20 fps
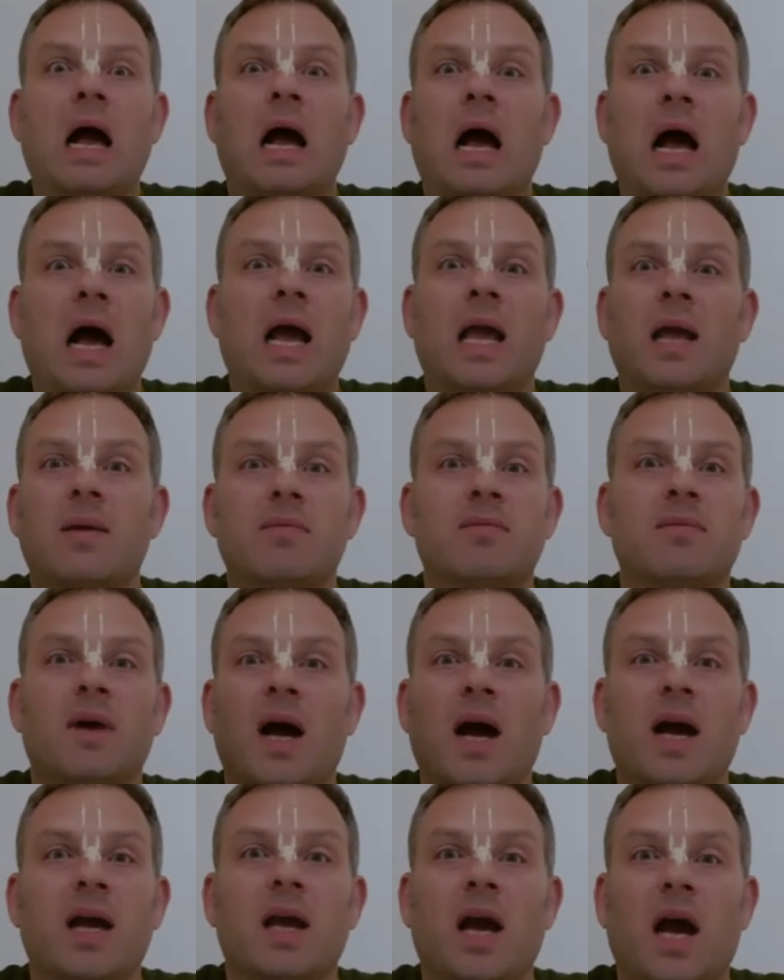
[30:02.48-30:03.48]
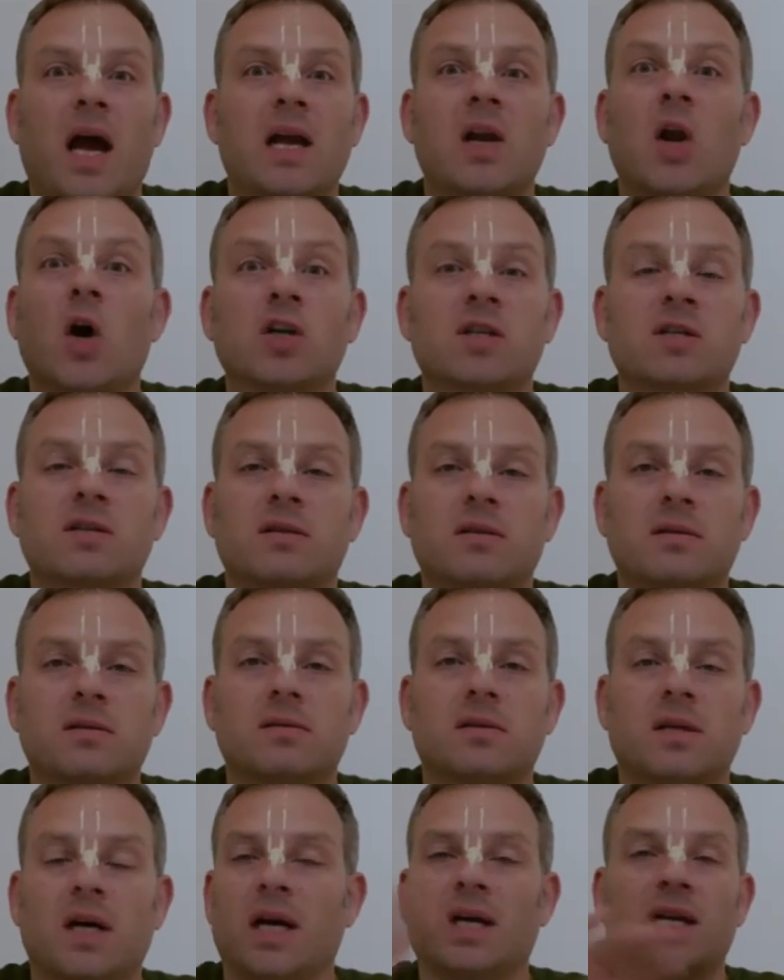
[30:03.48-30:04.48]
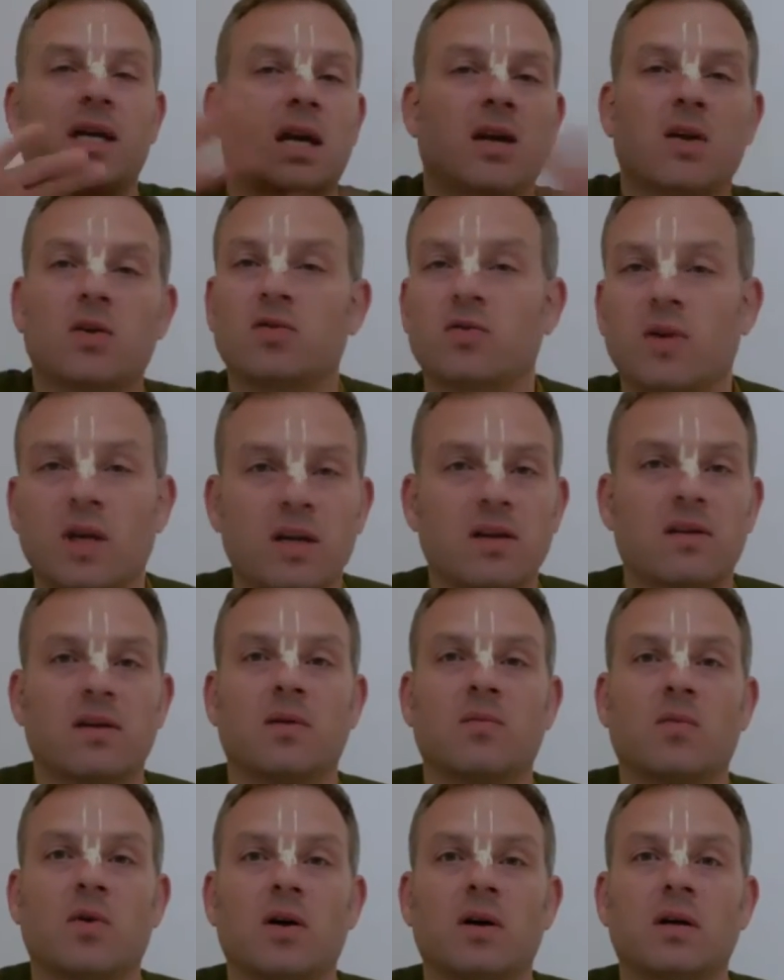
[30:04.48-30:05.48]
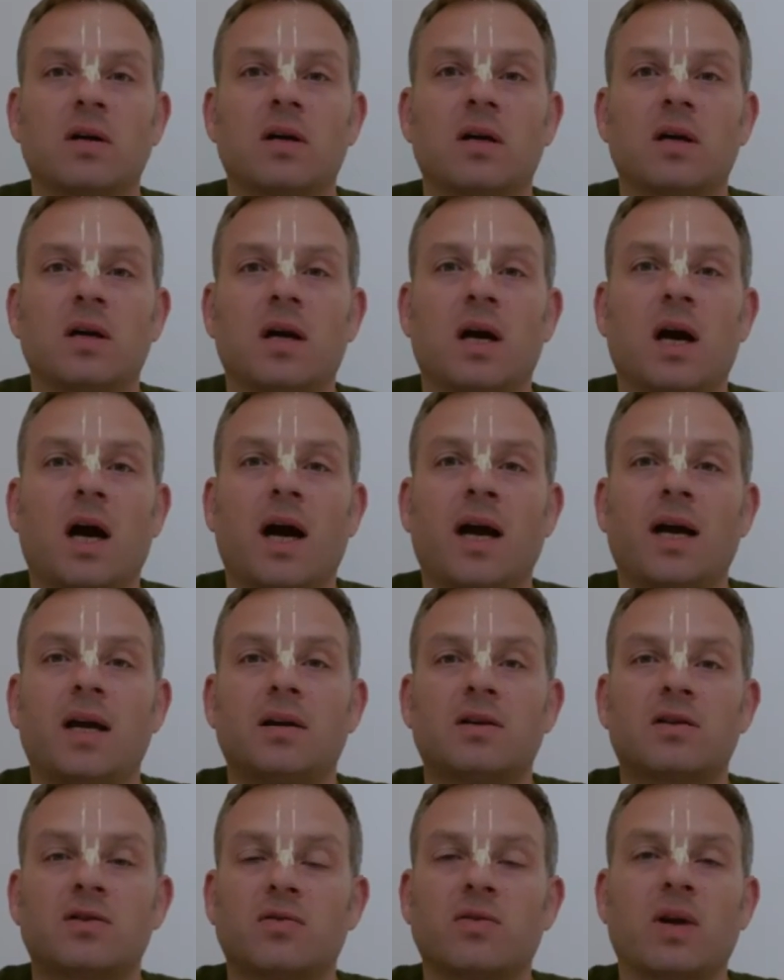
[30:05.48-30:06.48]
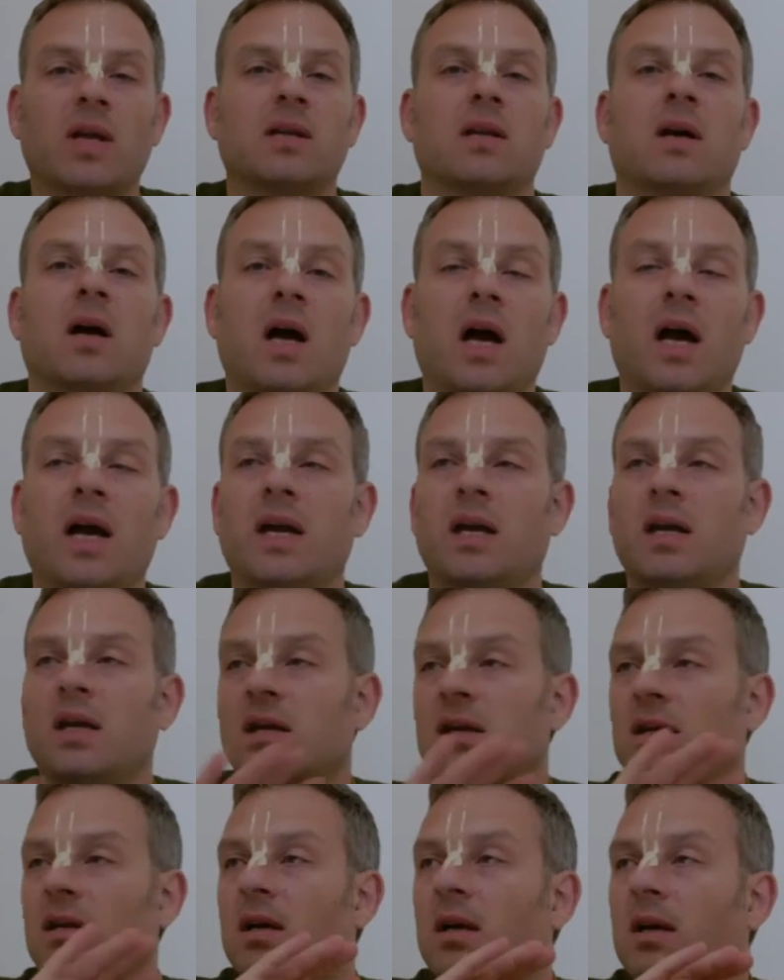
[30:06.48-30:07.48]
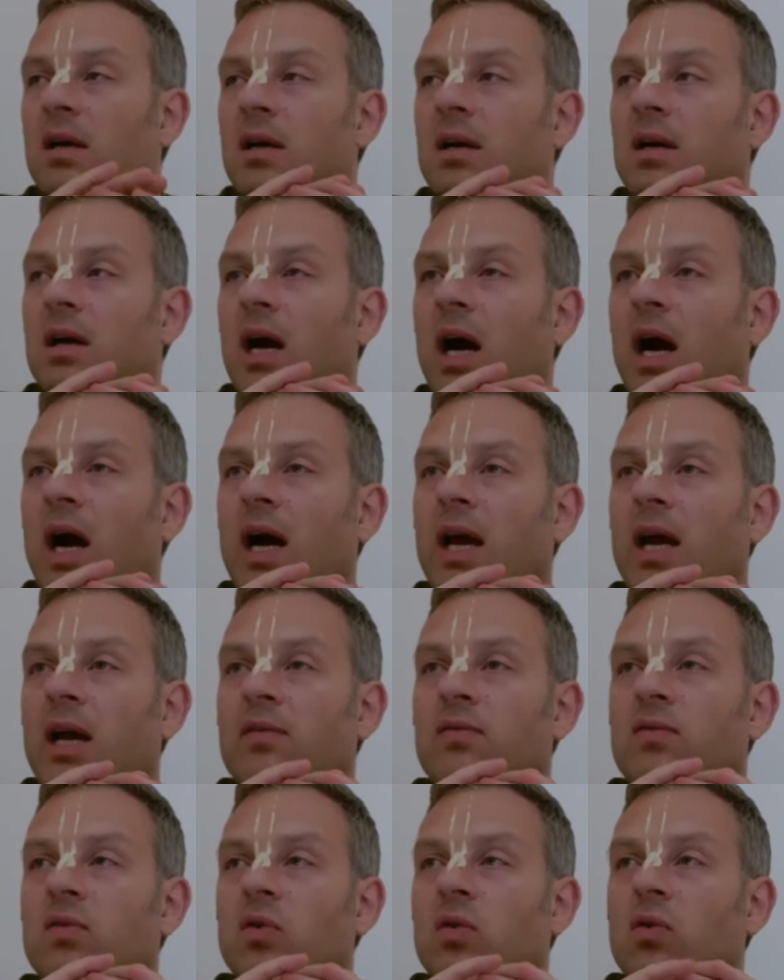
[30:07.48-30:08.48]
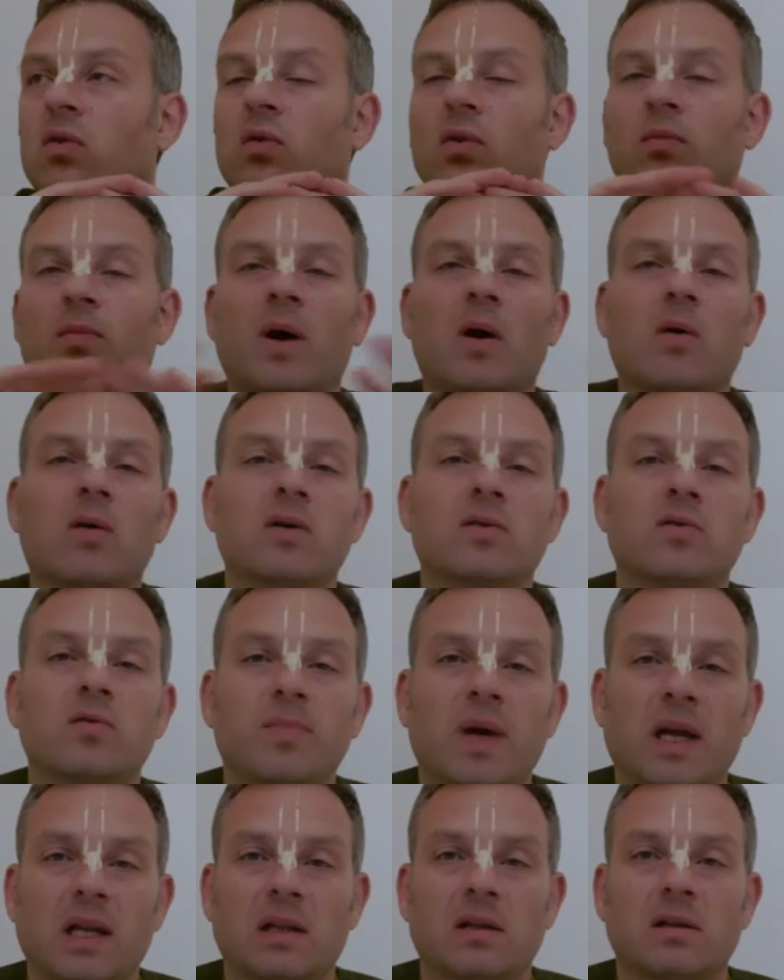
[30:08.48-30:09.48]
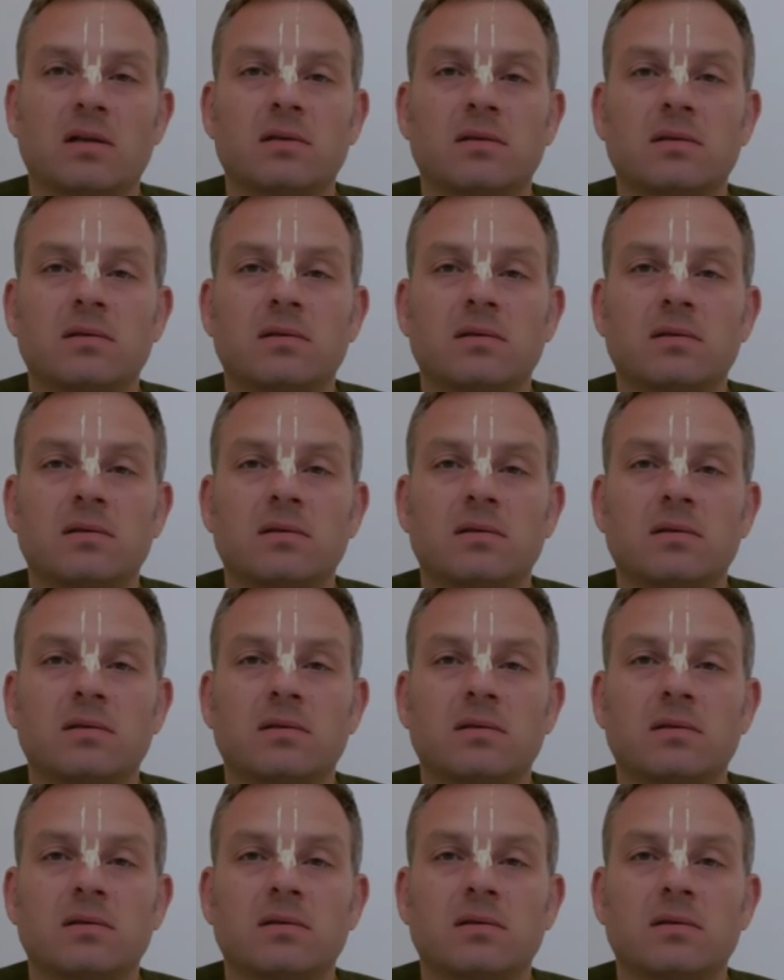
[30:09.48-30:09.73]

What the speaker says: I lost. I cannot do anything more. I surrender. I have no power to battle.